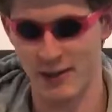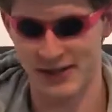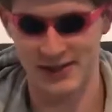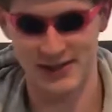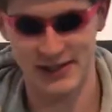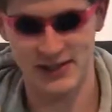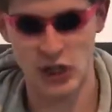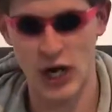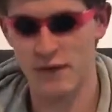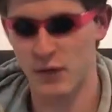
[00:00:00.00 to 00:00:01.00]
reasons. It's
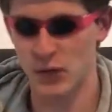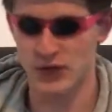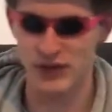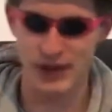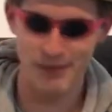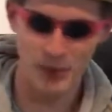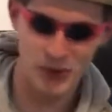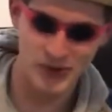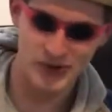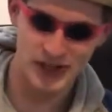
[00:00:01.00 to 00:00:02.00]
chock full of
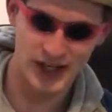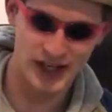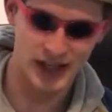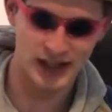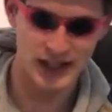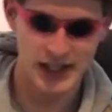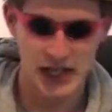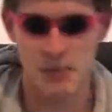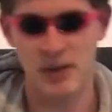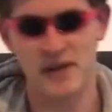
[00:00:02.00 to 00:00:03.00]
symbols,
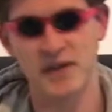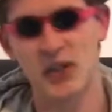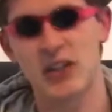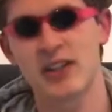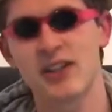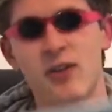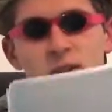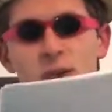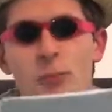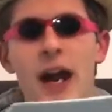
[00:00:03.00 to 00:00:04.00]
but first,
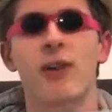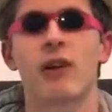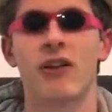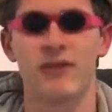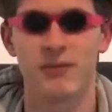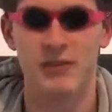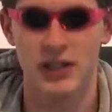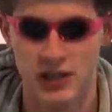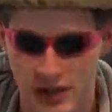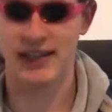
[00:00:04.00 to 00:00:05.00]
little background
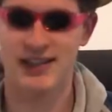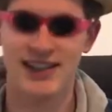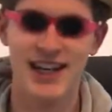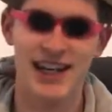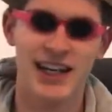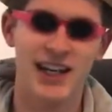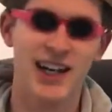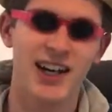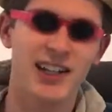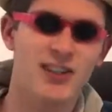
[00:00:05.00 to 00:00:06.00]
information. It's set in like
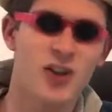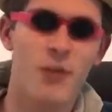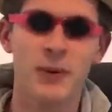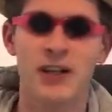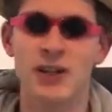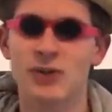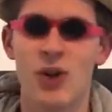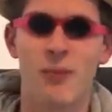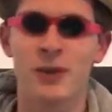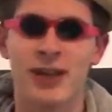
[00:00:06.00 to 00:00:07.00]
a dystopian
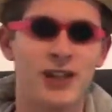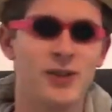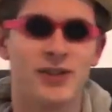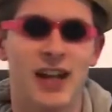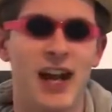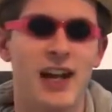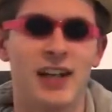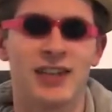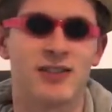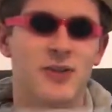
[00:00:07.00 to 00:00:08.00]
utopia
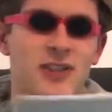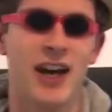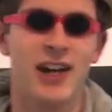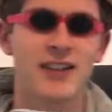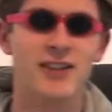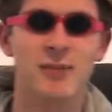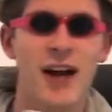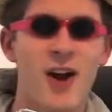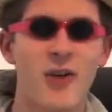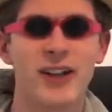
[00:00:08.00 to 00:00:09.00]
society
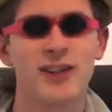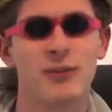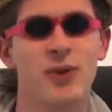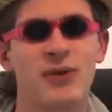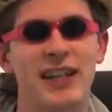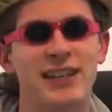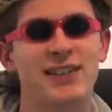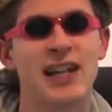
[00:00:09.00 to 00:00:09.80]
somehow. Like they're both like the